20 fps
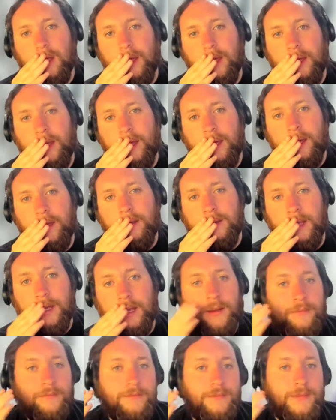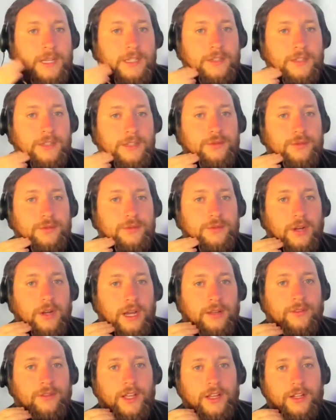and yeah, that's where
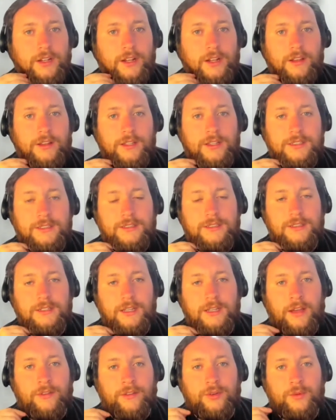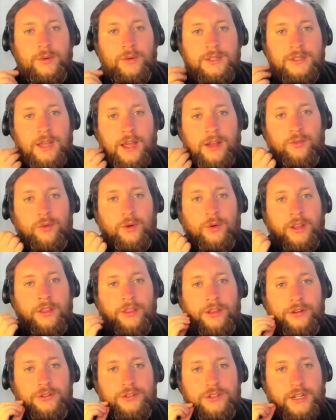I landed on this. Everyone everyone on
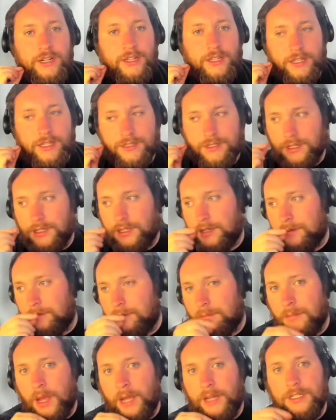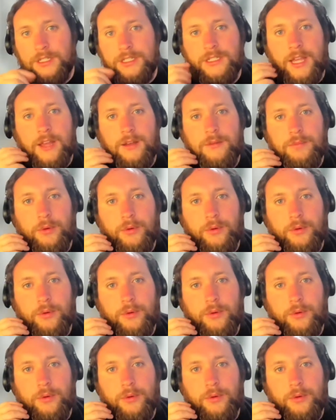the internet gets a minus 10